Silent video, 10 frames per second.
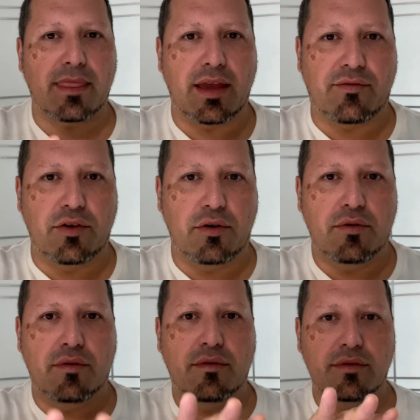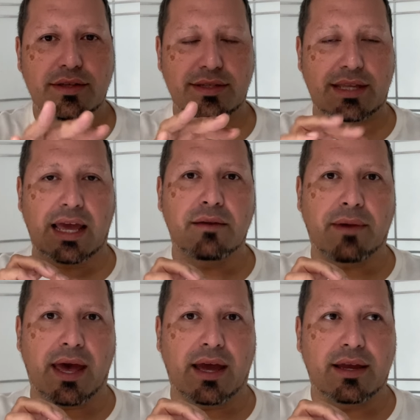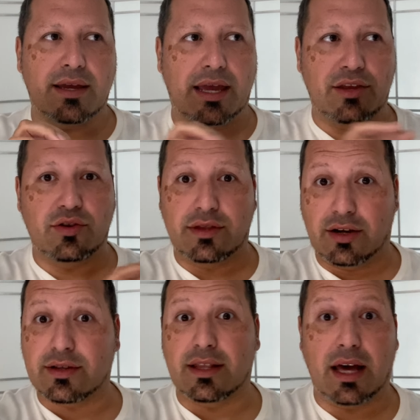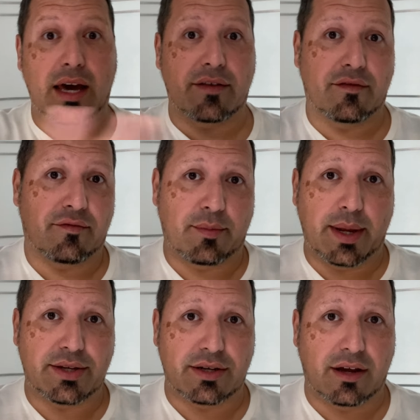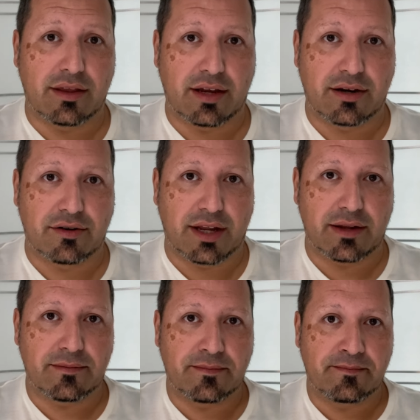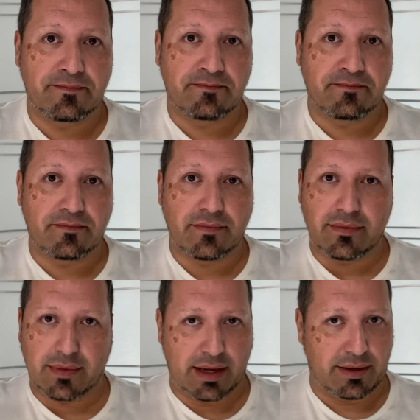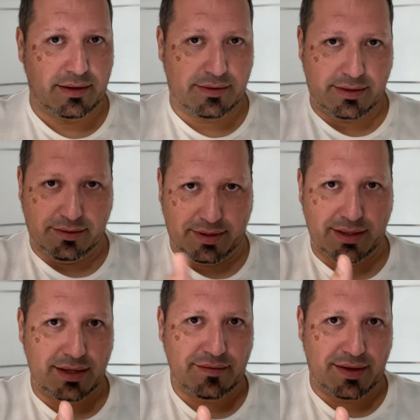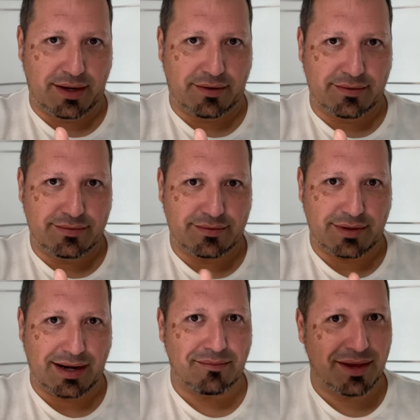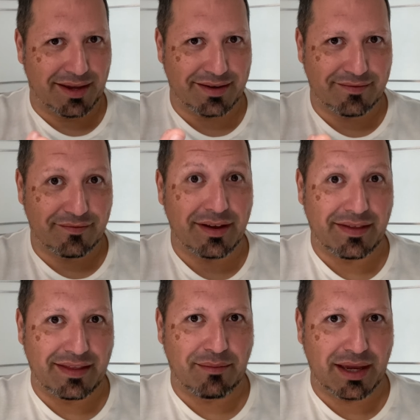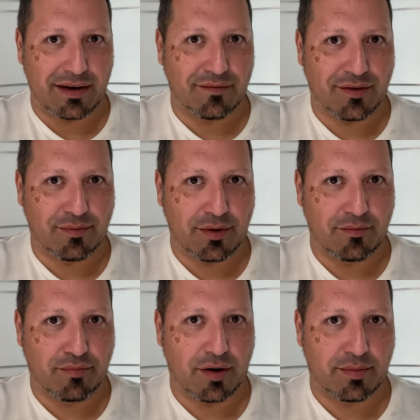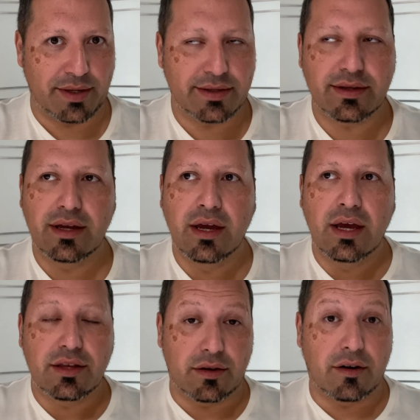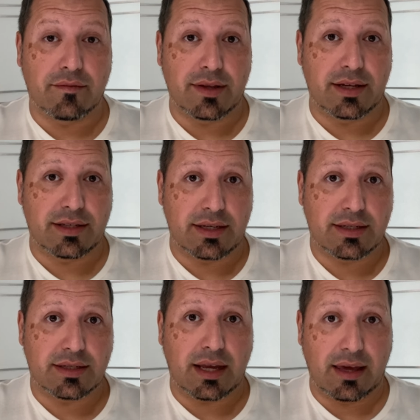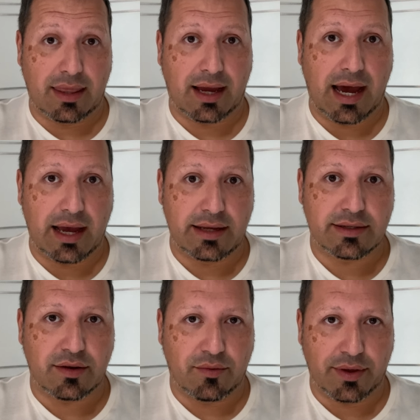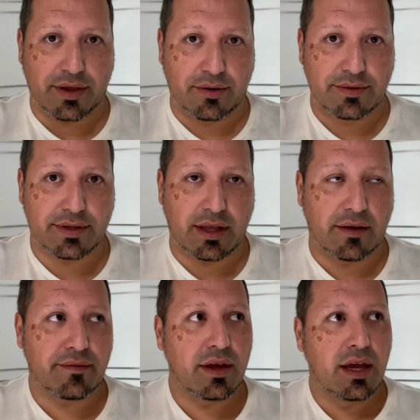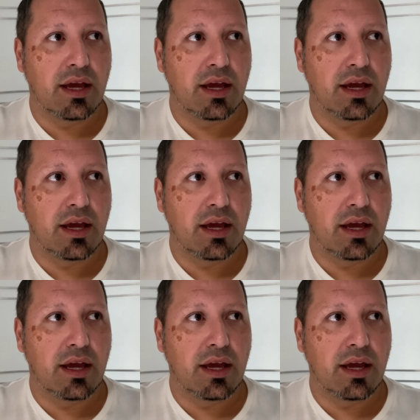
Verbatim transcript: if you stand back and you, there's a lot of information on the internet including this video that I'm making, and I'm making it for a purpose to hopefully assist the guys with their own stuff.